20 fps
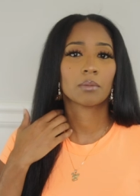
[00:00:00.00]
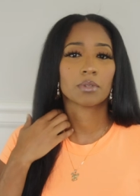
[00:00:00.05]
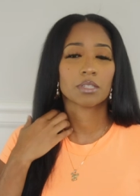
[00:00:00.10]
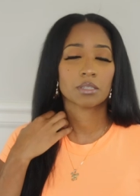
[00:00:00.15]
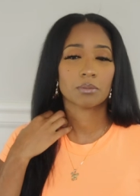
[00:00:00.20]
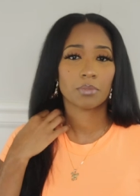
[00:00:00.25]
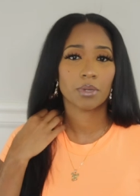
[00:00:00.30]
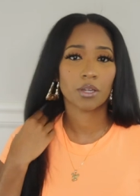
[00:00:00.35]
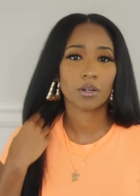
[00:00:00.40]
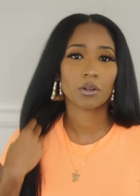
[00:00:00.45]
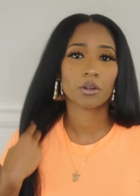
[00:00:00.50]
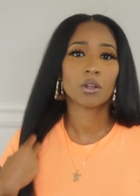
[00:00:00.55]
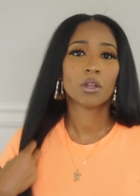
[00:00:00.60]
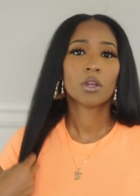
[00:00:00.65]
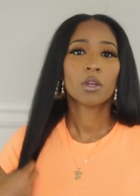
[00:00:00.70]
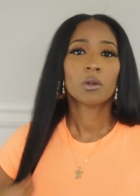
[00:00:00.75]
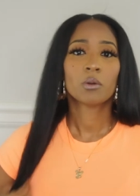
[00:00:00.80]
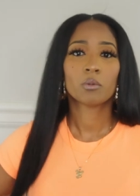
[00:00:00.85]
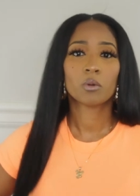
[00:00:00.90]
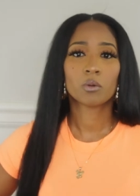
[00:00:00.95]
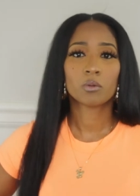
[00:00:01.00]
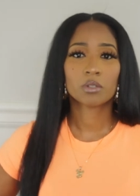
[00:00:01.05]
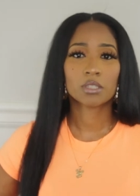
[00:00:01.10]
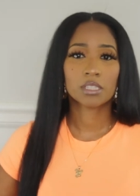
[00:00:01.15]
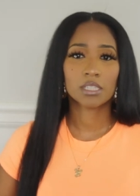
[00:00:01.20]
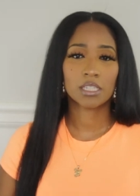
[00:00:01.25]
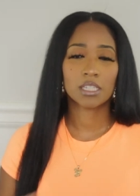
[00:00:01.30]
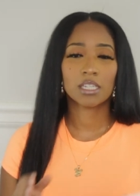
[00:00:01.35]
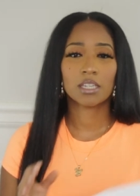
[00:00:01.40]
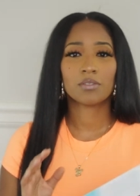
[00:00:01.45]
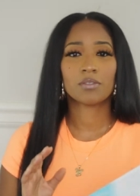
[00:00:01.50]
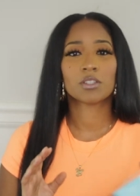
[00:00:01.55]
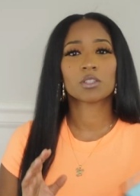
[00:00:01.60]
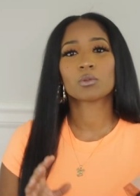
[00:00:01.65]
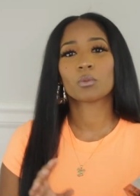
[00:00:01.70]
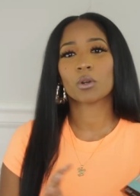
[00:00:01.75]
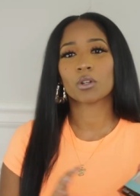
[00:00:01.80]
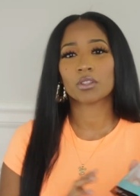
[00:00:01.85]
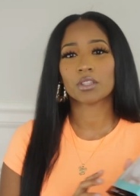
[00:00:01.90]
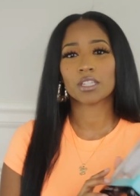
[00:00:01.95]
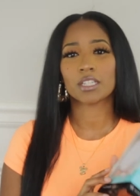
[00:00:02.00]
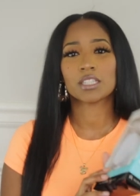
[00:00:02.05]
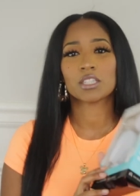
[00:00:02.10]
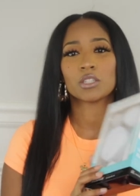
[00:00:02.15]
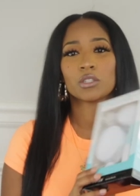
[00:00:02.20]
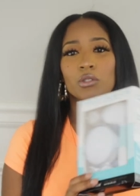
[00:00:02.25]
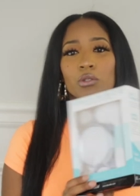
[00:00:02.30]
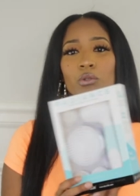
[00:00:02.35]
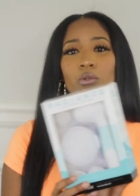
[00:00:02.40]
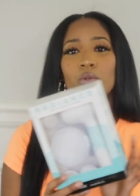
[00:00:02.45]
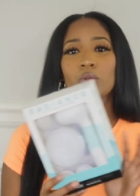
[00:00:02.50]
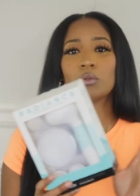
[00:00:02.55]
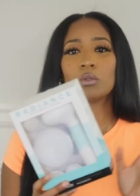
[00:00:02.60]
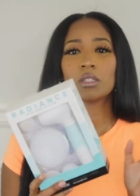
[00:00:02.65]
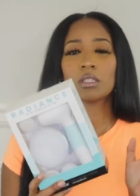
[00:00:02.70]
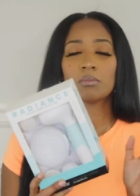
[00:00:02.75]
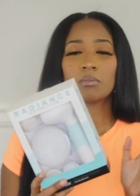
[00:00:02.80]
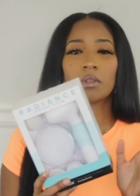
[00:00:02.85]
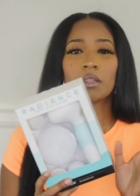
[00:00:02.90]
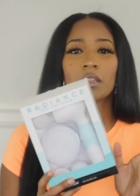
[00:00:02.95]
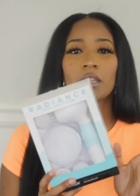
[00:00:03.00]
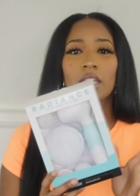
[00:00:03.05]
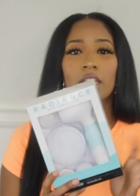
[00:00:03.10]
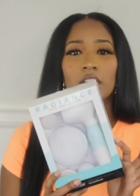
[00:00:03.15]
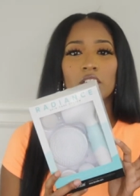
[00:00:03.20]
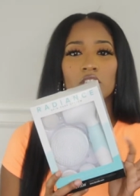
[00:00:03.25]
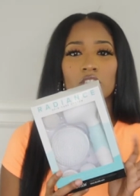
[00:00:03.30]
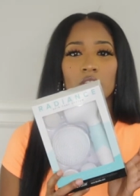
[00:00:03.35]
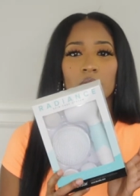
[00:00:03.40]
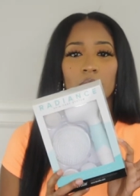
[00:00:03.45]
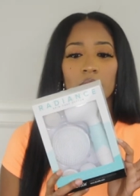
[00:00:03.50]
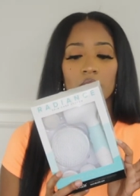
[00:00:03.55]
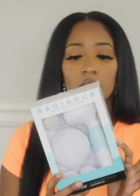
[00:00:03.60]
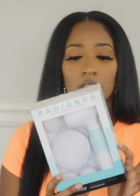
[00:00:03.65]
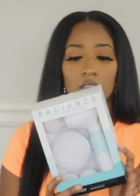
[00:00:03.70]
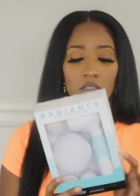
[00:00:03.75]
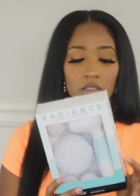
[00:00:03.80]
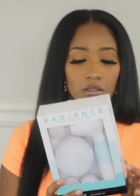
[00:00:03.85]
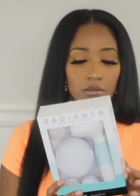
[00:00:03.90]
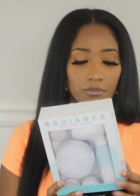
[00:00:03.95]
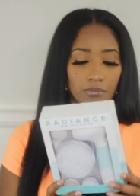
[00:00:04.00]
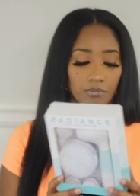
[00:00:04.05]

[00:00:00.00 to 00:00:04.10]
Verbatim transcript: maybe it's better. We will see if it's worth it to spend the extra bucks.